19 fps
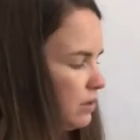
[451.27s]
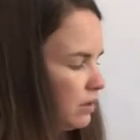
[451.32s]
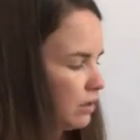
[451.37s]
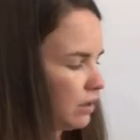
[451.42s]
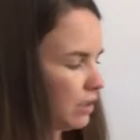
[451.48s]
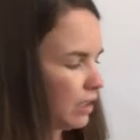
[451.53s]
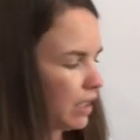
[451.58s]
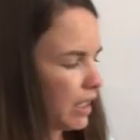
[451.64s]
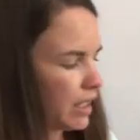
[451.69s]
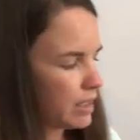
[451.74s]

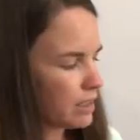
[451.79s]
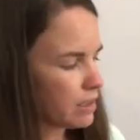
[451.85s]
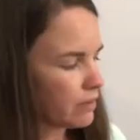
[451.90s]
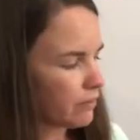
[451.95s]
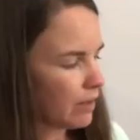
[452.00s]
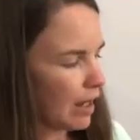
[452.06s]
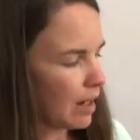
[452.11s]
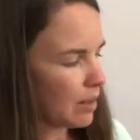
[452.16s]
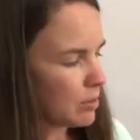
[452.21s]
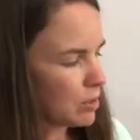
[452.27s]
Lots of
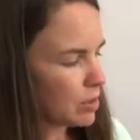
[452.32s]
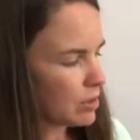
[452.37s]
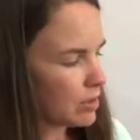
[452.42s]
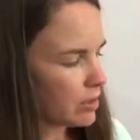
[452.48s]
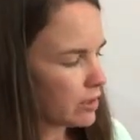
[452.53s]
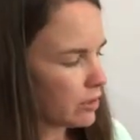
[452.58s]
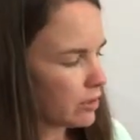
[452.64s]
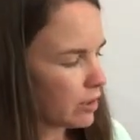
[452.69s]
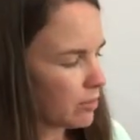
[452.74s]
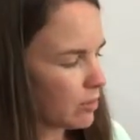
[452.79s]
options
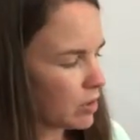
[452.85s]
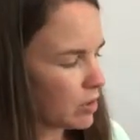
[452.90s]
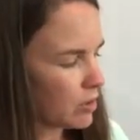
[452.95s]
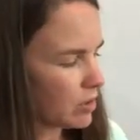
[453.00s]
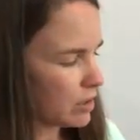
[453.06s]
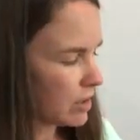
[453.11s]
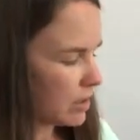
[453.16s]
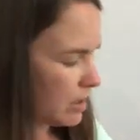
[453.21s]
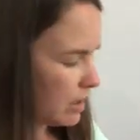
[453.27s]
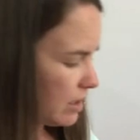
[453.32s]
here. I'm
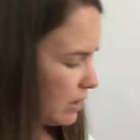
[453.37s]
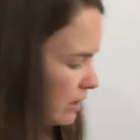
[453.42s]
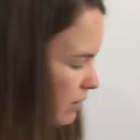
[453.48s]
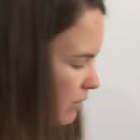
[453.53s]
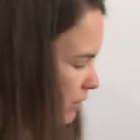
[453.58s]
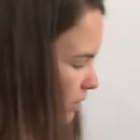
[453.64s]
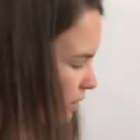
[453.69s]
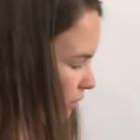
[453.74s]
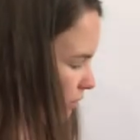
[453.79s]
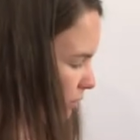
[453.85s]
interested to see
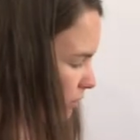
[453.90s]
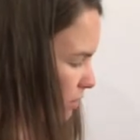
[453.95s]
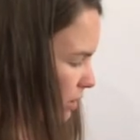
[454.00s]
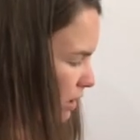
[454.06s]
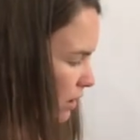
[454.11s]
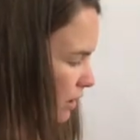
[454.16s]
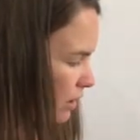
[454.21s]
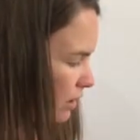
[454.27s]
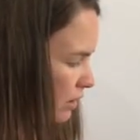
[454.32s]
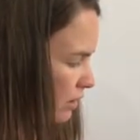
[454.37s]
what
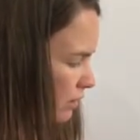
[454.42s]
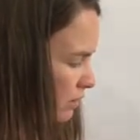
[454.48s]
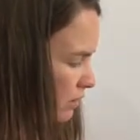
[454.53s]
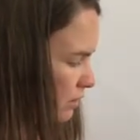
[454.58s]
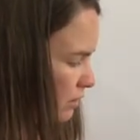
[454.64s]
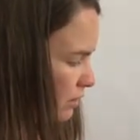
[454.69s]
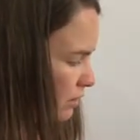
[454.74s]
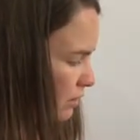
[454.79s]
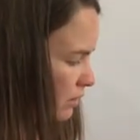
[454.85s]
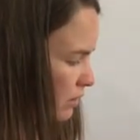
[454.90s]
everybody
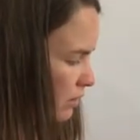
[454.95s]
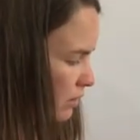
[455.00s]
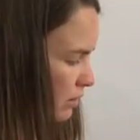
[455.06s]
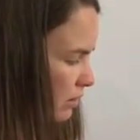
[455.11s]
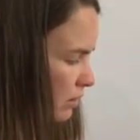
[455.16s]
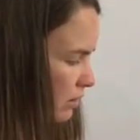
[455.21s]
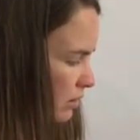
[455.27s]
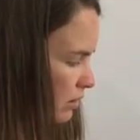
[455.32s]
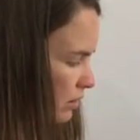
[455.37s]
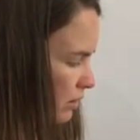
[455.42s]

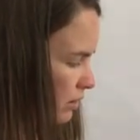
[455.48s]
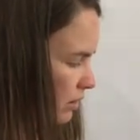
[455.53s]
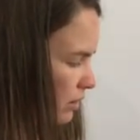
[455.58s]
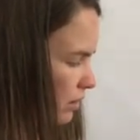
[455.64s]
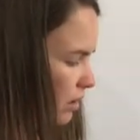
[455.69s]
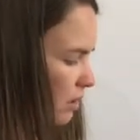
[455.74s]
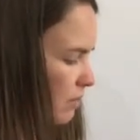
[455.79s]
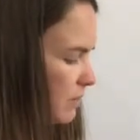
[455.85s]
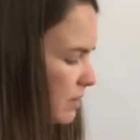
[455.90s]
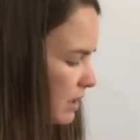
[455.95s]

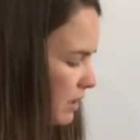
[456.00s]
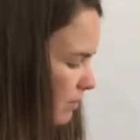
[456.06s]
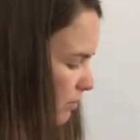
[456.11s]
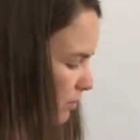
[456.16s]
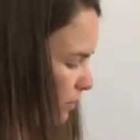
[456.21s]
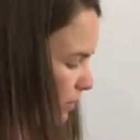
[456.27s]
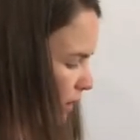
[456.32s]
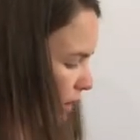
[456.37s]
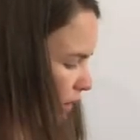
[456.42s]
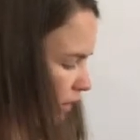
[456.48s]
comes up with.